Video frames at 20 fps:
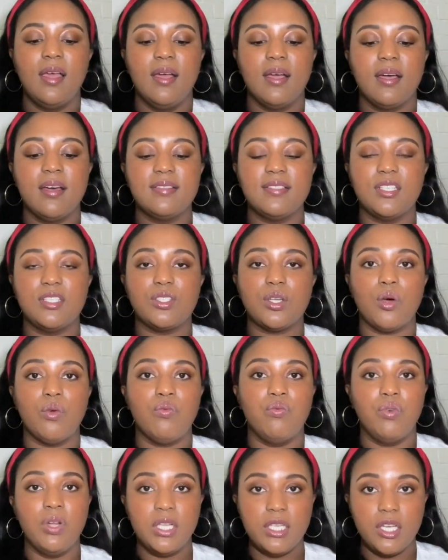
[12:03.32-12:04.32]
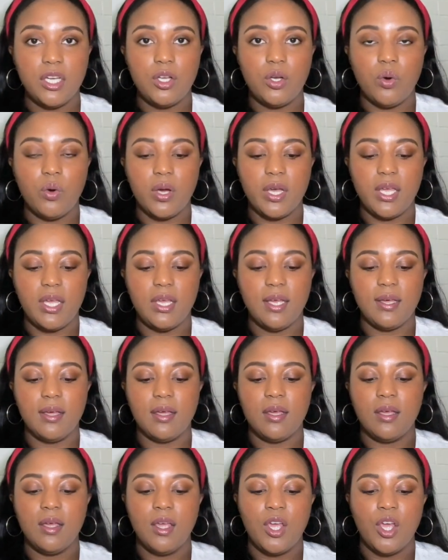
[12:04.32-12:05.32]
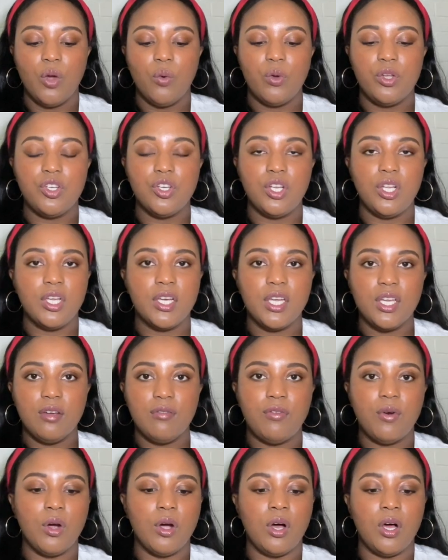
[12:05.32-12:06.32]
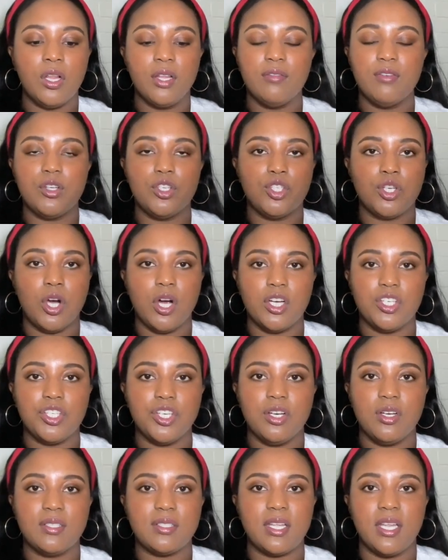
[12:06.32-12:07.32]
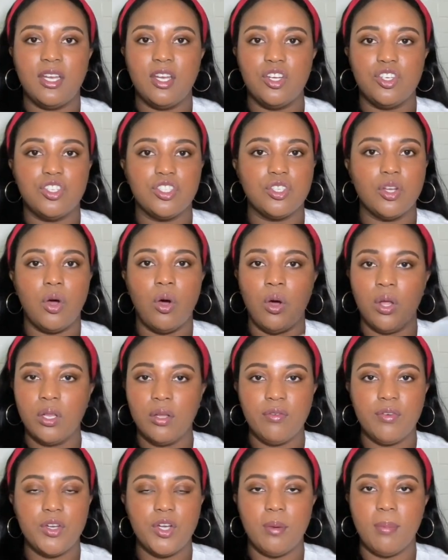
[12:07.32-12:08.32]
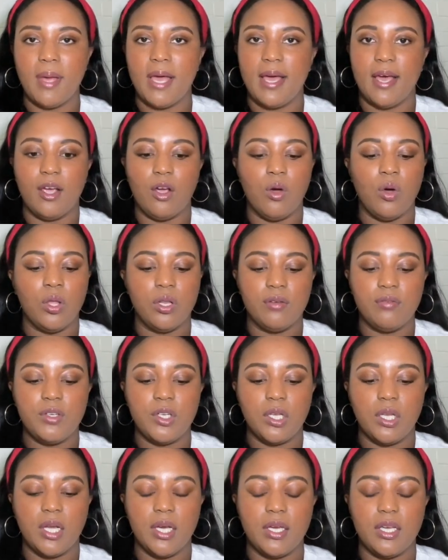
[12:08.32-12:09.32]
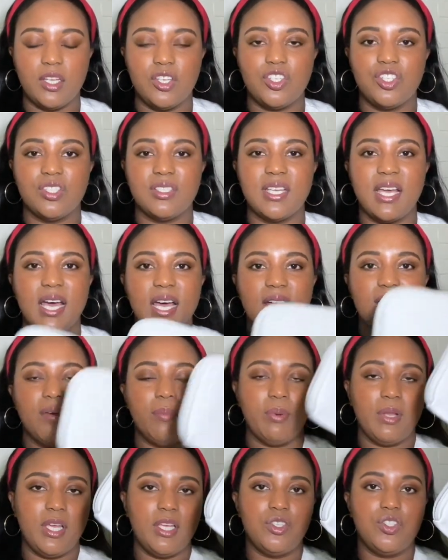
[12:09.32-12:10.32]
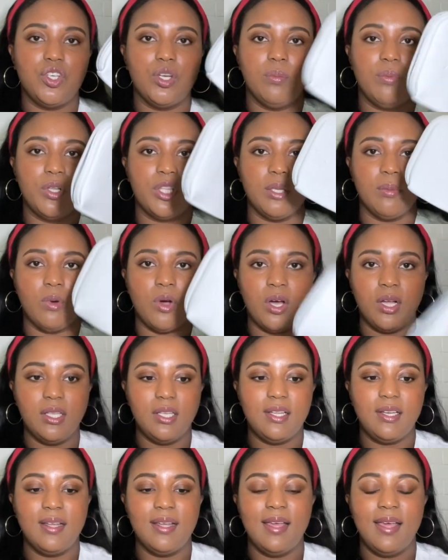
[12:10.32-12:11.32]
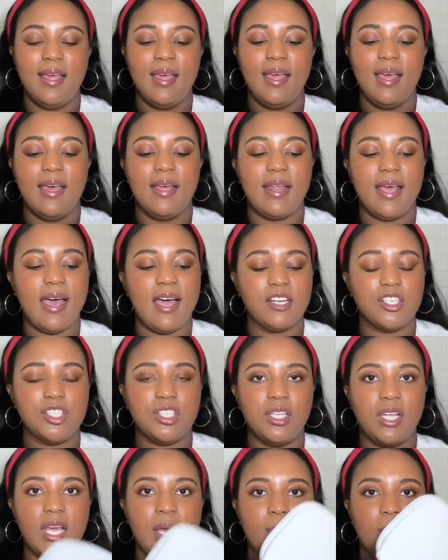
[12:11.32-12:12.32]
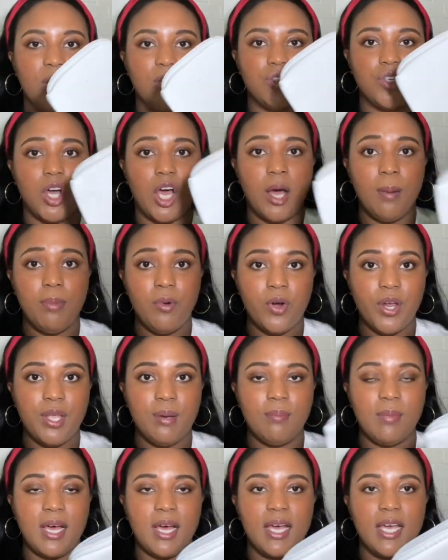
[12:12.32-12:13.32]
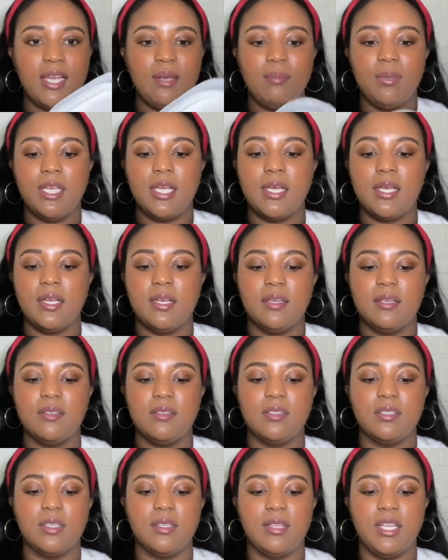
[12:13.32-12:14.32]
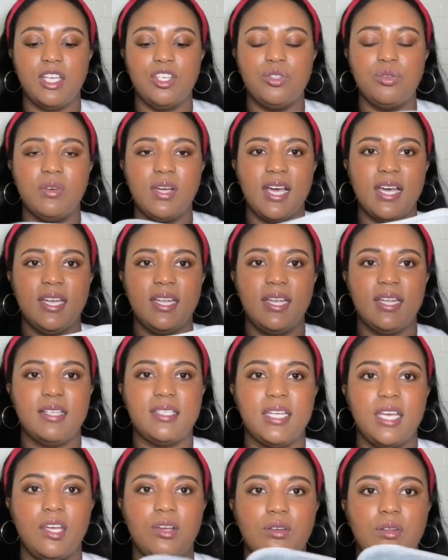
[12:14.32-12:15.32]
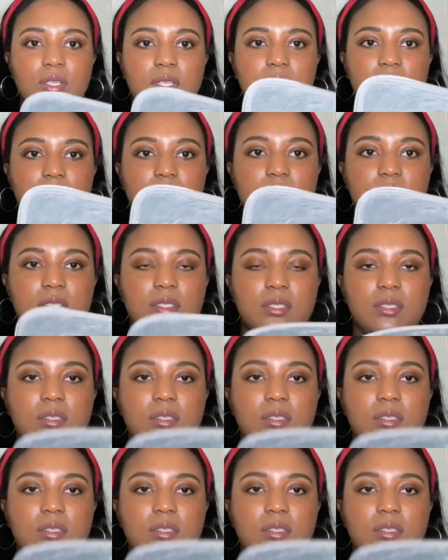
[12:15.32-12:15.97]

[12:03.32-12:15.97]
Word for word: because it's really annoying when you're looking for all of your chargers and they're just all over your bag, all over your luggage. Just have a place you can put them all in and actually, I'm about to upgrade mine because they do kind of get tangled in this.